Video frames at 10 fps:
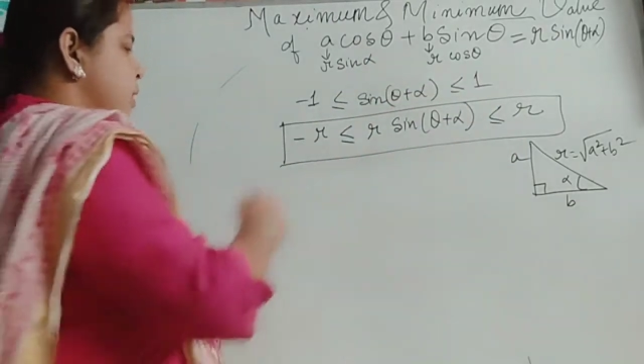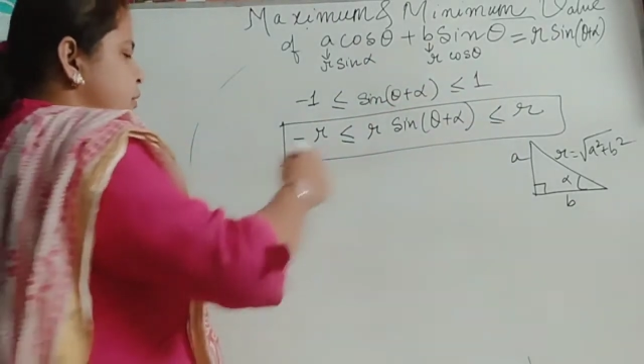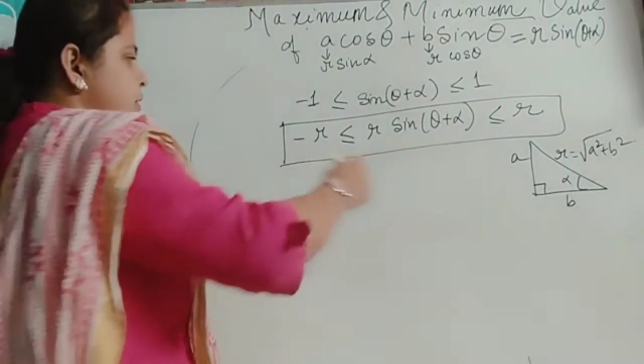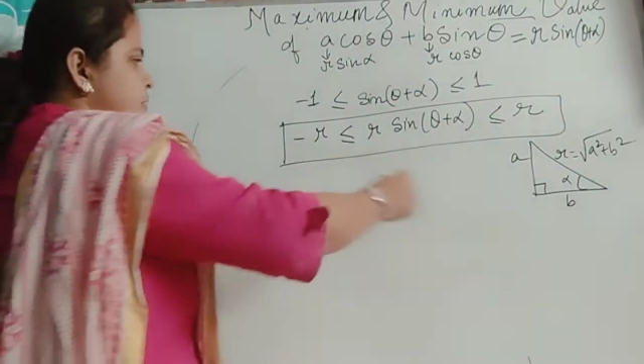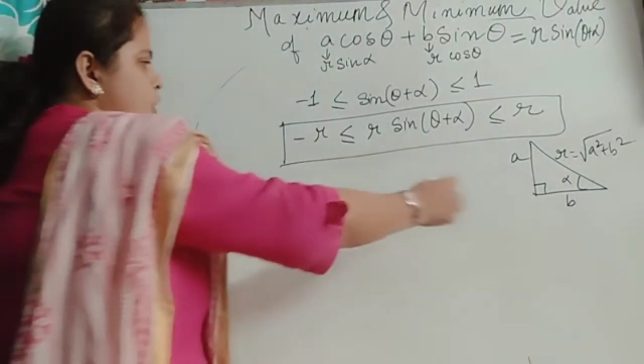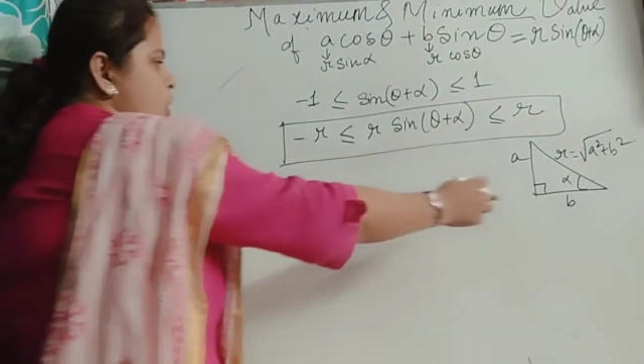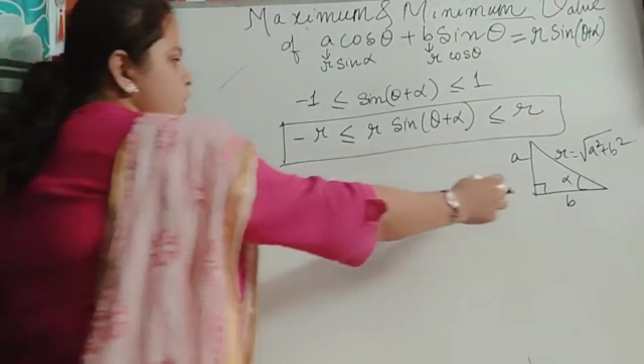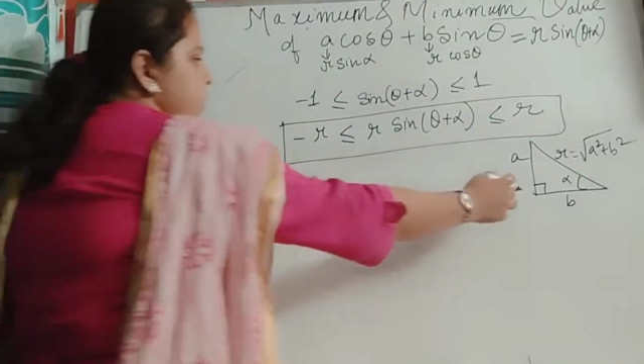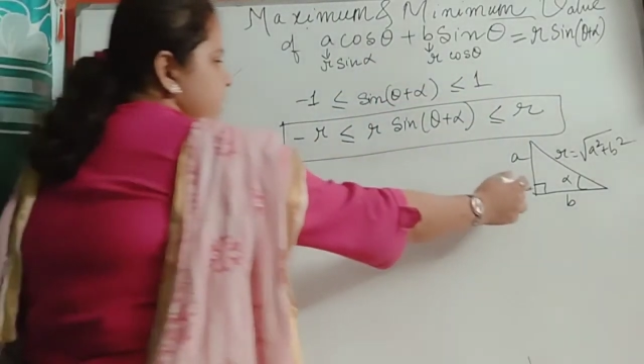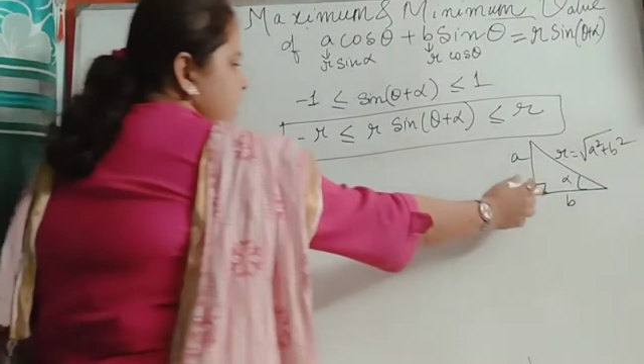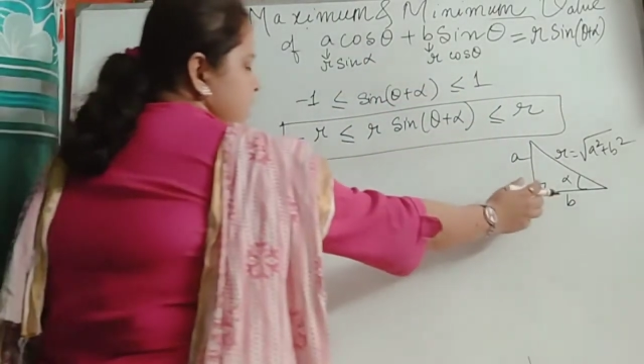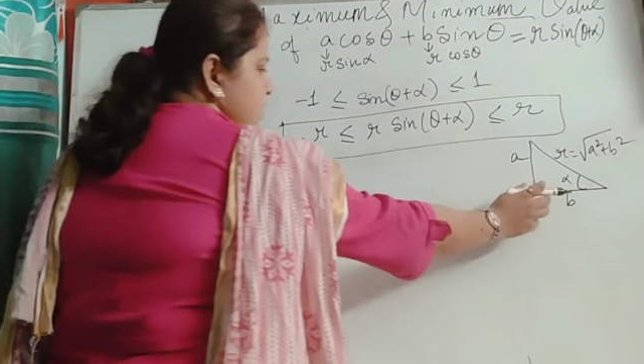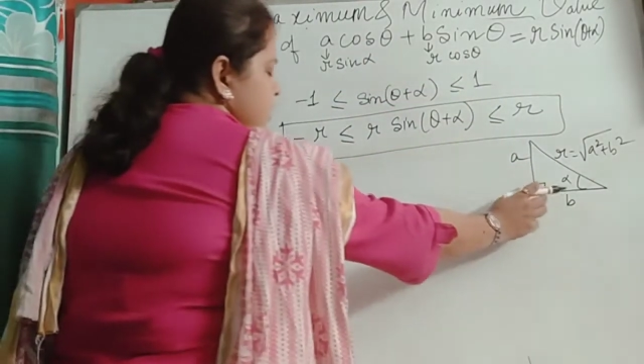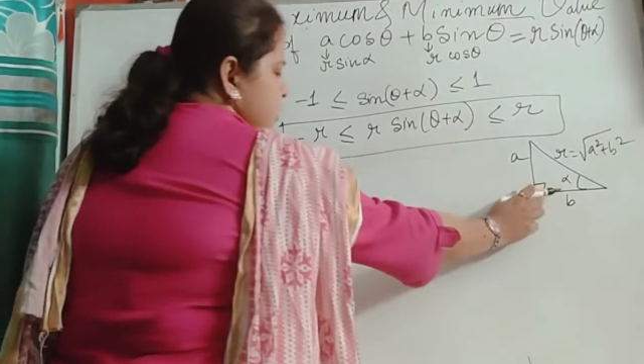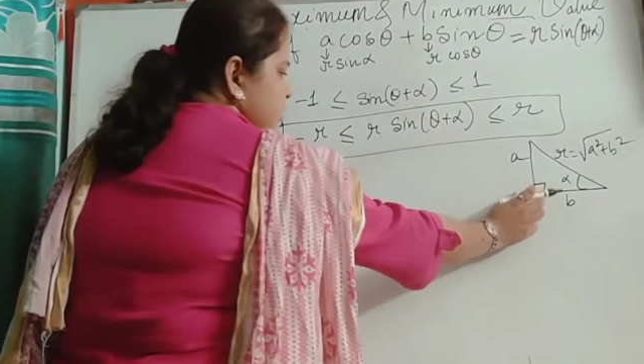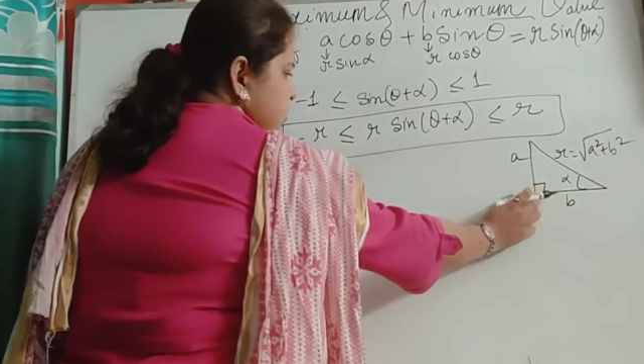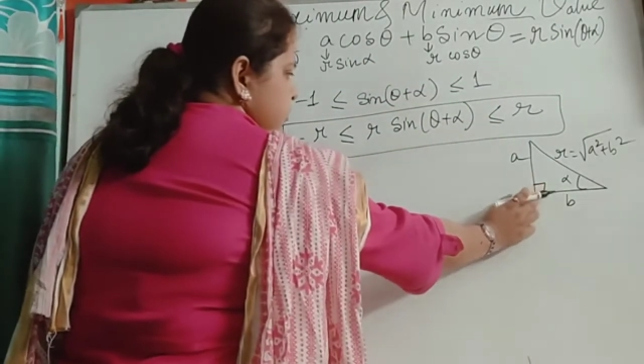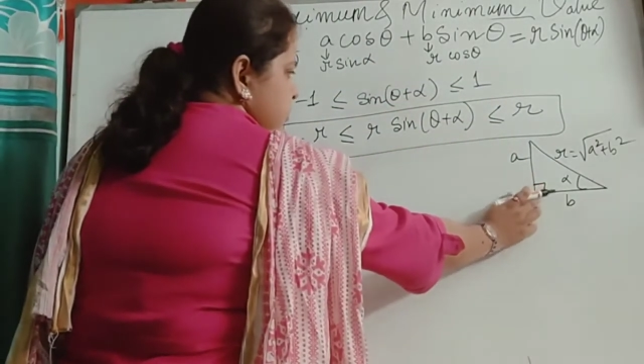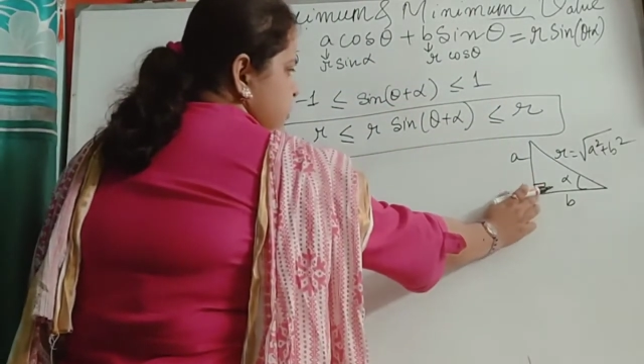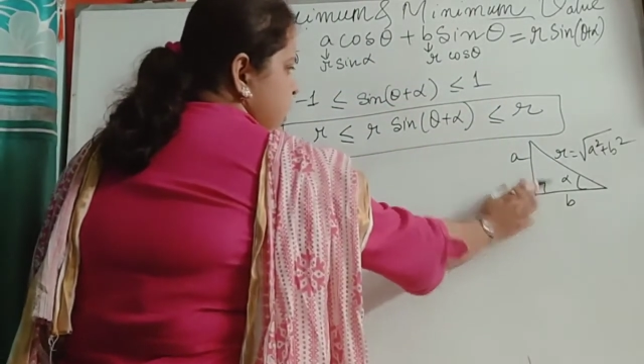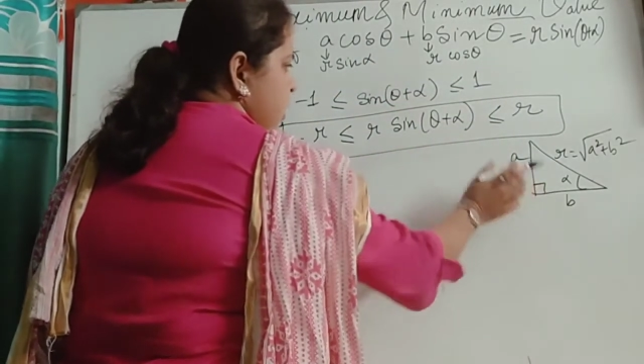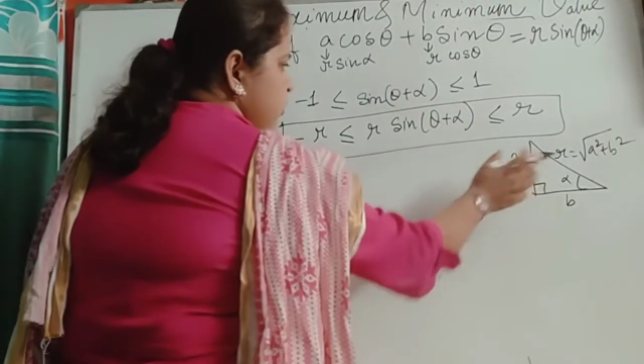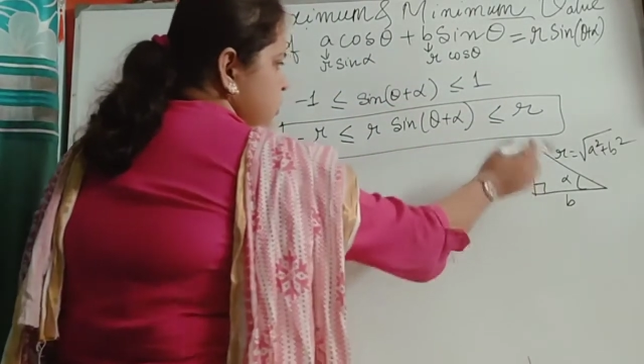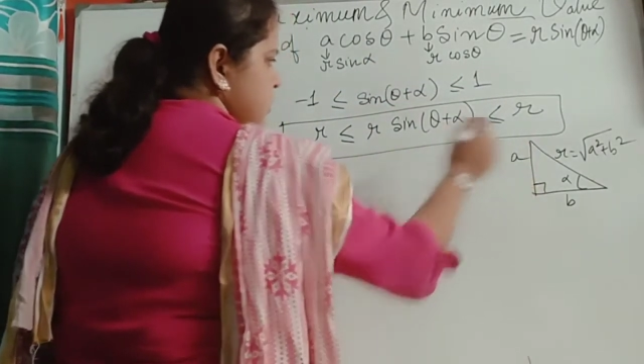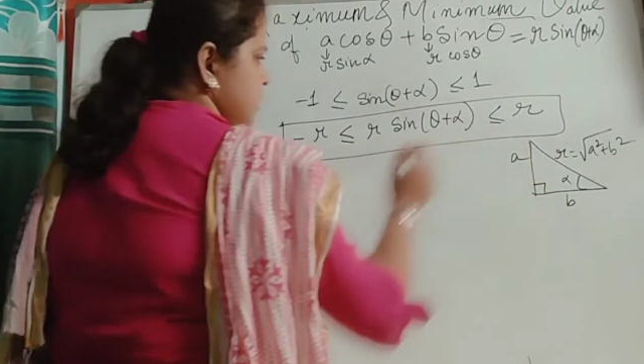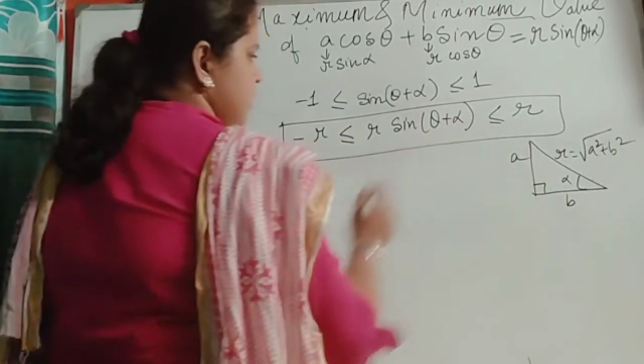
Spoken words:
We have already found the